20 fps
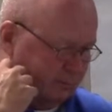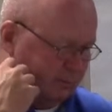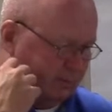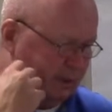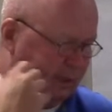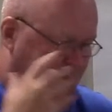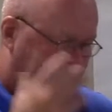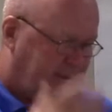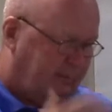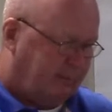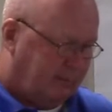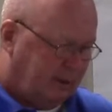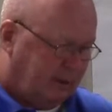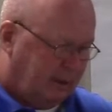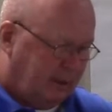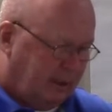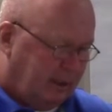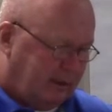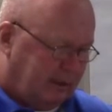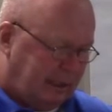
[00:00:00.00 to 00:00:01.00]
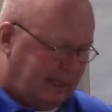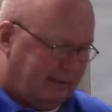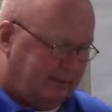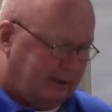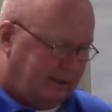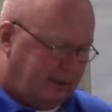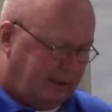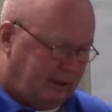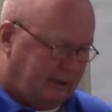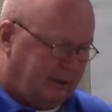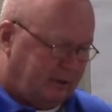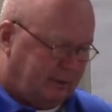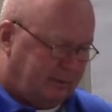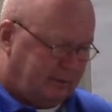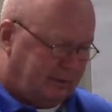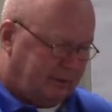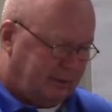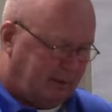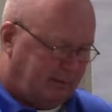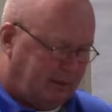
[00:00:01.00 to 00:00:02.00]
Yeah. Tap conductors
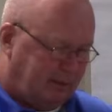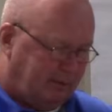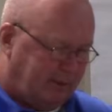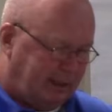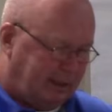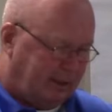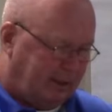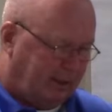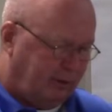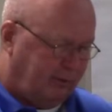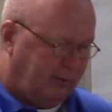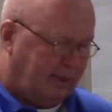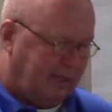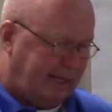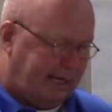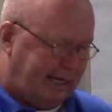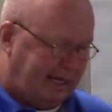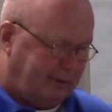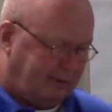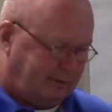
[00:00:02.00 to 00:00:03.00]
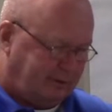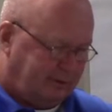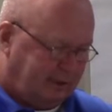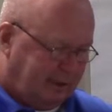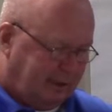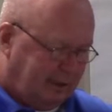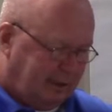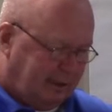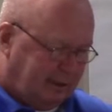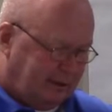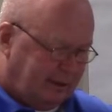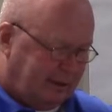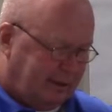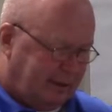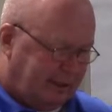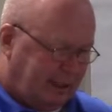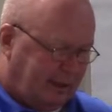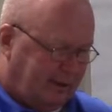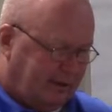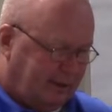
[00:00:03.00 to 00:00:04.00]
must not be rated no less than
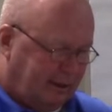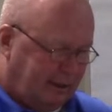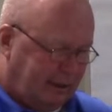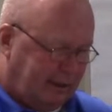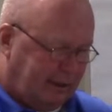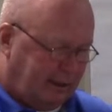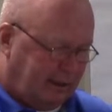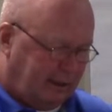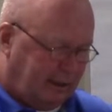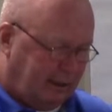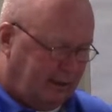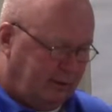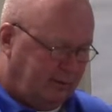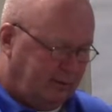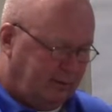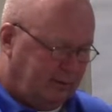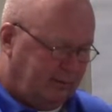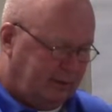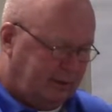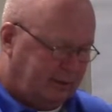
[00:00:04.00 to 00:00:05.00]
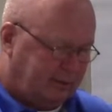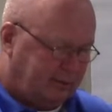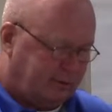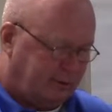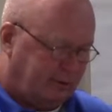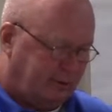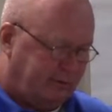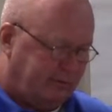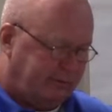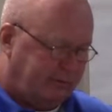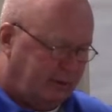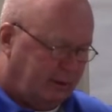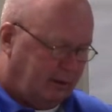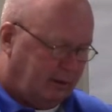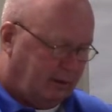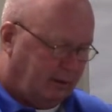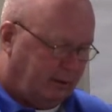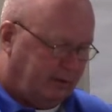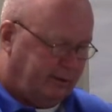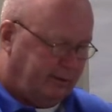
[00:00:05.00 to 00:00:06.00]
the calculated load to be served
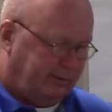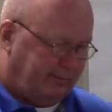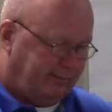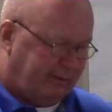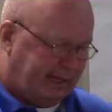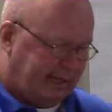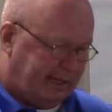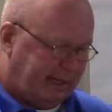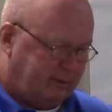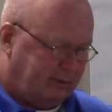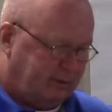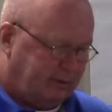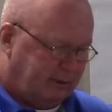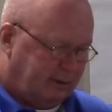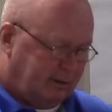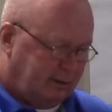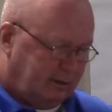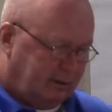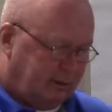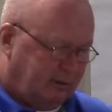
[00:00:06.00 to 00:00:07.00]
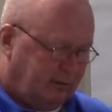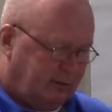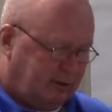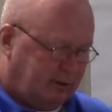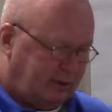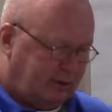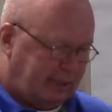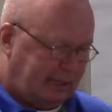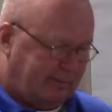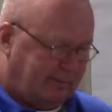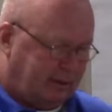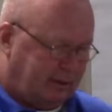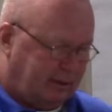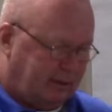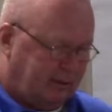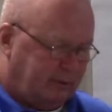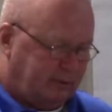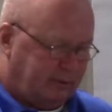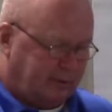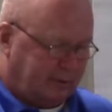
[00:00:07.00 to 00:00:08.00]
or the device to which the tap
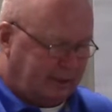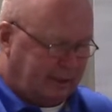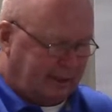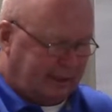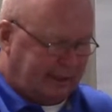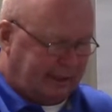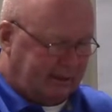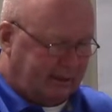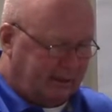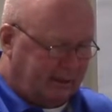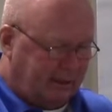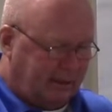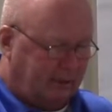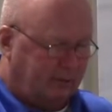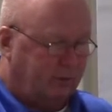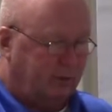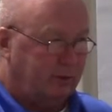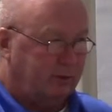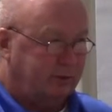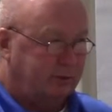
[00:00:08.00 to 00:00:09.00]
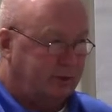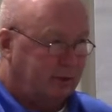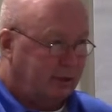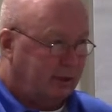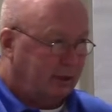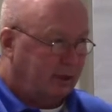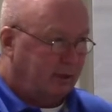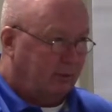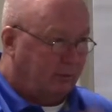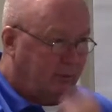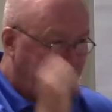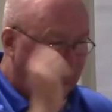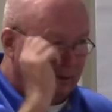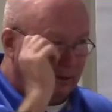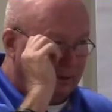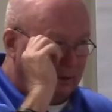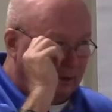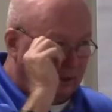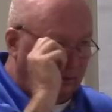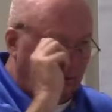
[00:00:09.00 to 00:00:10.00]
conductors are connected. In other words,
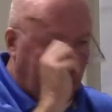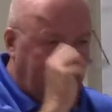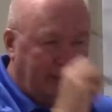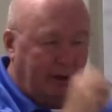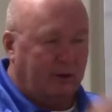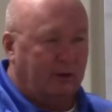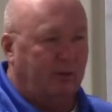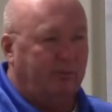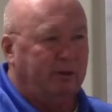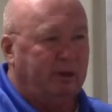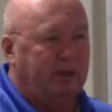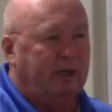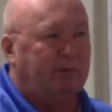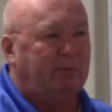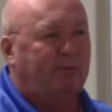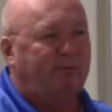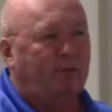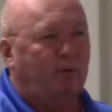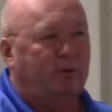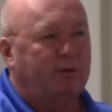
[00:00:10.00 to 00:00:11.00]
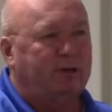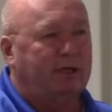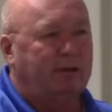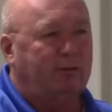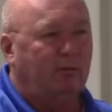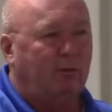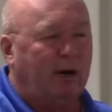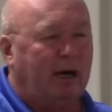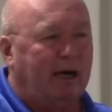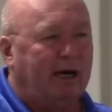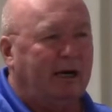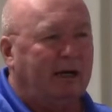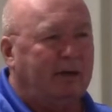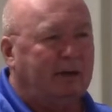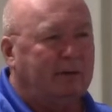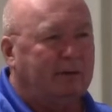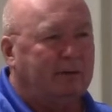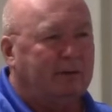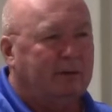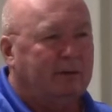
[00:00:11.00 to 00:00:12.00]
we're not going to put number 14
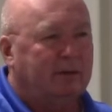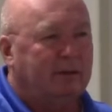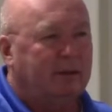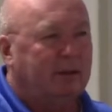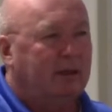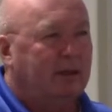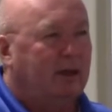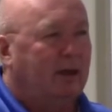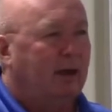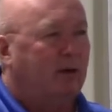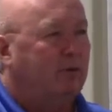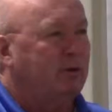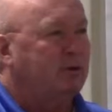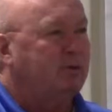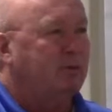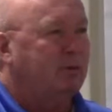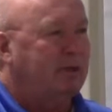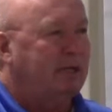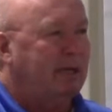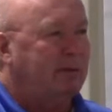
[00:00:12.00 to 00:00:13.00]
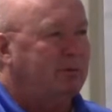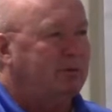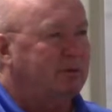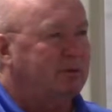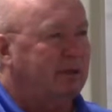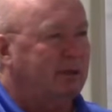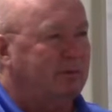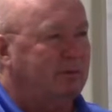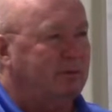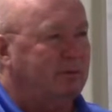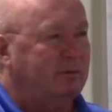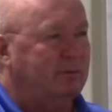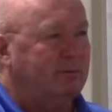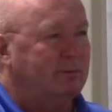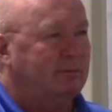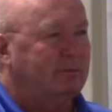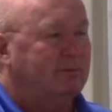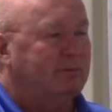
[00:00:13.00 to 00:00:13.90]
wire on a 20-amp receptacle.